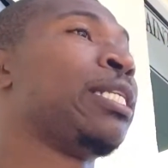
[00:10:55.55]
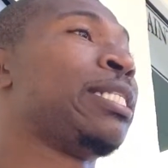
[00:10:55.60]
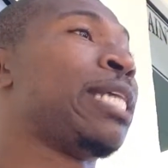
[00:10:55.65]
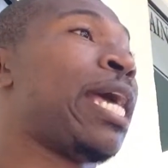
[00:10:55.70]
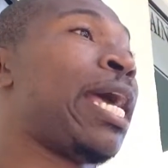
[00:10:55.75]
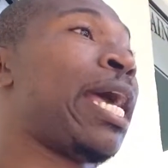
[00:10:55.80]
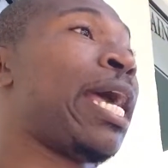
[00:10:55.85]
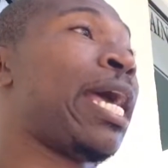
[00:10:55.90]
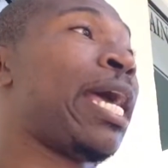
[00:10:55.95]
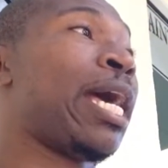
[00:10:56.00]

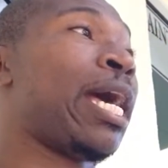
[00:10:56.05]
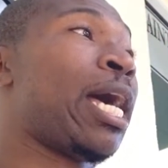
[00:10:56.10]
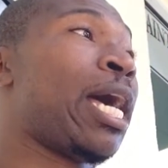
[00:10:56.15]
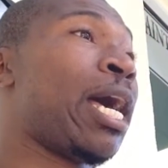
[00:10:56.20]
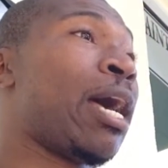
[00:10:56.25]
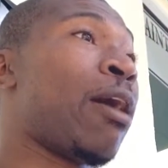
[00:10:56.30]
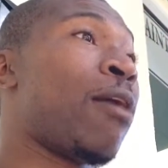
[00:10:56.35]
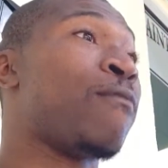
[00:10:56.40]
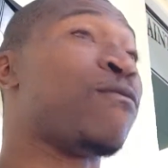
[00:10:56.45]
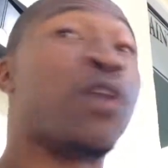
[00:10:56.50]
that
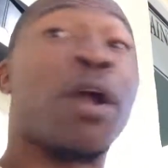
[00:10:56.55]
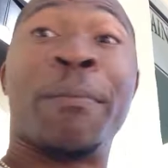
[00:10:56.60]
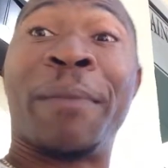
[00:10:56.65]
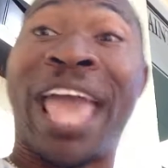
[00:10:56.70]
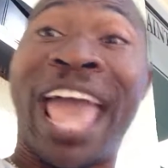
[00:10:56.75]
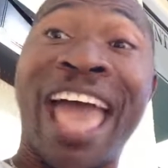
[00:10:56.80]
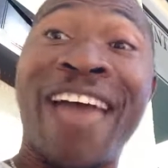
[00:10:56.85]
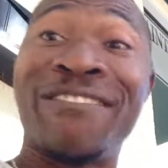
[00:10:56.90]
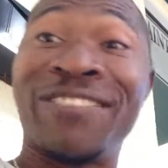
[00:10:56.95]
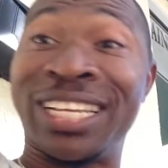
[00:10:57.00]
from
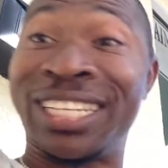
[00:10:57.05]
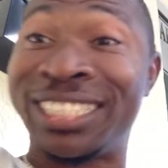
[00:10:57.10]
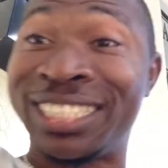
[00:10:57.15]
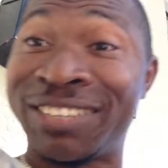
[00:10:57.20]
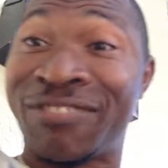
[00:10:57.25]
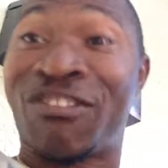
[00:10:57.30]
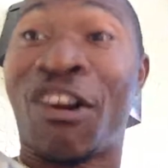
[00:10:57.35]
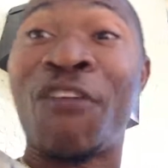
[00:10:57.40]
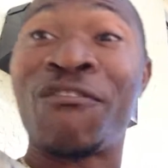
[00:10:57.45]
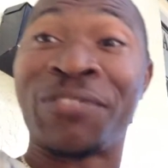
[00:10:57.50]
heaven,
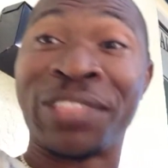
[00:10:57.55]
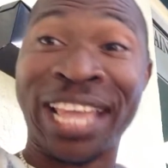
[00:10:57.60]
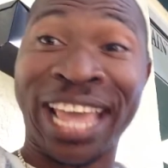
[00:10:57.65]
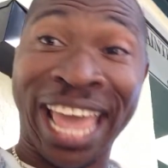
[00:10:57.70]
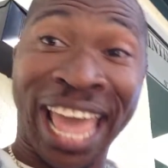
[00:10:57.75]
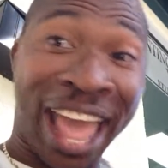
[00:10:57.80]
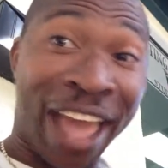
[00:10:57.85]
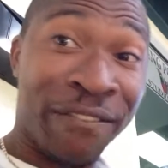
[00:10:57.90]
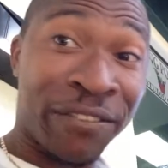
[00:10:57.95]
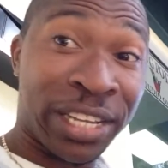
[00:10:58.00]

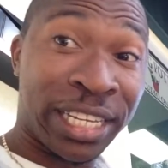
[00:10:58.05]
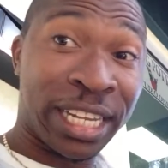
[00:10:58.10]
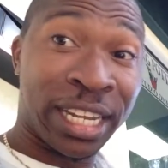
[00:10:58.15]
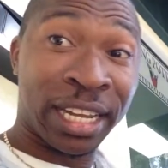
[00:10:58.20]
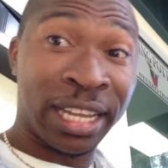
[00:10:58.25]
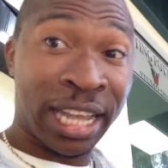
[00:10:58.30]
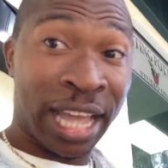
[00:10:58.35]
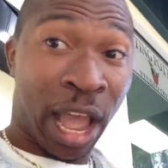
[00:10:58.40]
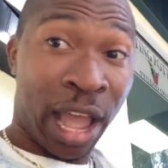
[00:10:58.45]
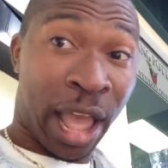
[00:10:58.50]

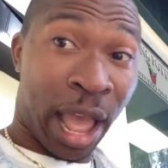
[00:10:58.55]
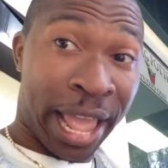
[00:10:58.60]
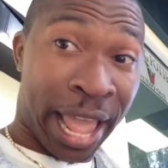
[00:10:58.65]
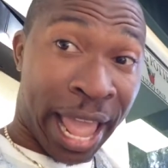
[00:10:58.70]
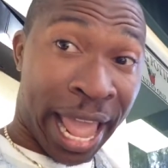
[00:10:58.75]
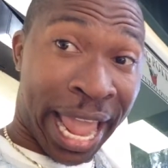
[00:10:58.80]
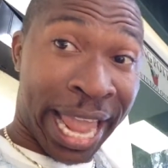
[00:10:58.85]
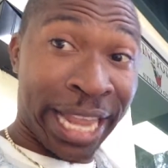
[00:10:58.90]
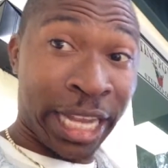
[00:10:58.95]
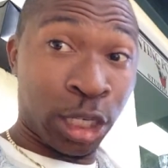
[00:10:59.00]
the
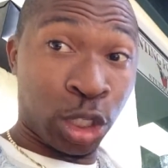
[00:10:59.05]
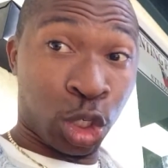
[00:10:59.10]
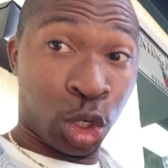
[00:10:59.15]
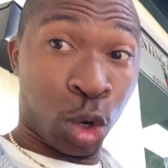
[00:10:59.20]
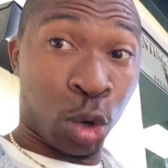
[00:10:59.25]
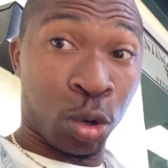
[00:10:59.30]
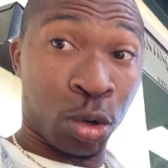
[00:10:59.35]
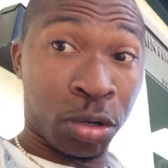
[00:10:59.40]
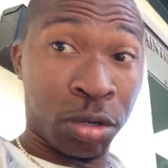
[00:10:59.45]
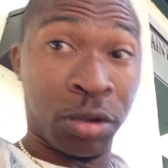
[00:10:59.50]

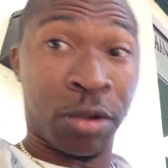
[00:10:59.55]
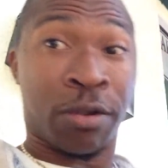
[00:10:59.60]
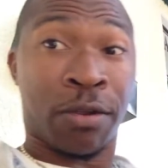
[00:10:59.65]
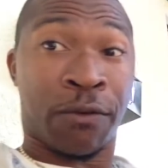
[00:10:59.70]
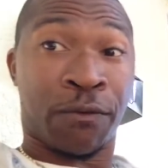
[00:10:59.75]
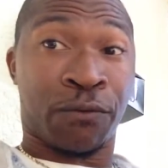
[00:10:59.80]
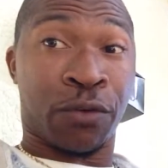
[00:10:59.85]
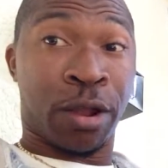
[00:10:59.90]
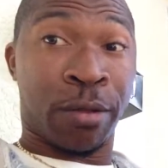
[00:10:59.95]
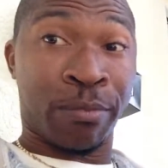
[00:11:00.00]
angel
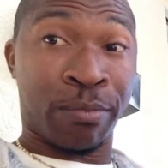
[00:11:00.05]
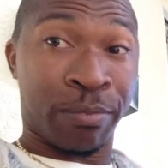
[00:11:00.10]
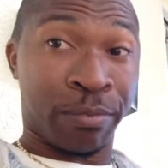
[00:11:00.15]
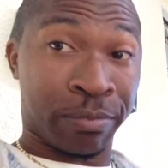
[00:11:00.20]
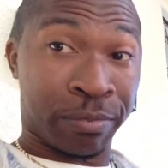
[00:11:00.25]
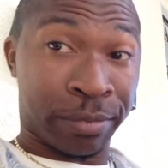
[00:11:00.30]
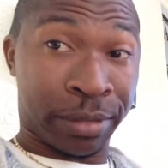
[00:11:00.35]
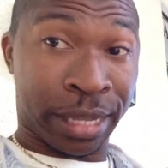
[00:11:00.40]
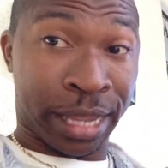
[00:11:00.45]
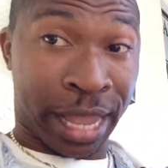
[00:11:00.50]
from
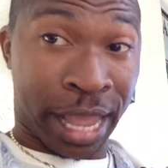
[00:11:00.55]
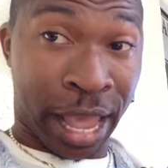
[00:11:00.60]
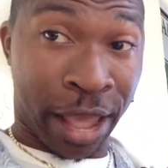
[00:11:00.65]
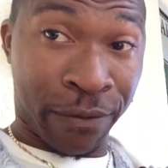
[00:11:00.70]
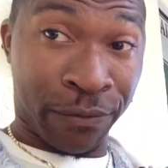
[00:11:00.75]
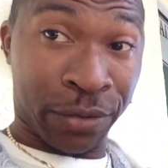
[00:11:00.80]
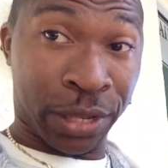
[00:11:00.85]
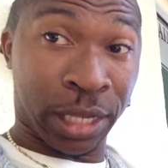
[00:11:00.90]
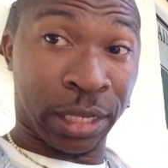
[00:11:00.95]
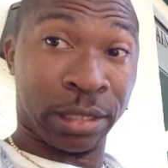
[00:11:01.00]

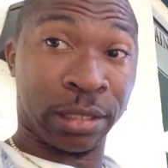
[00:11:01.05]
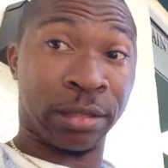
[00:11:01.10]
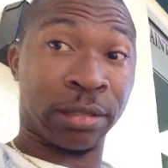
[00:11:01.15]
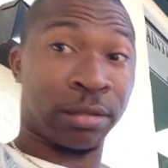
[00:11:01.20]
heaven,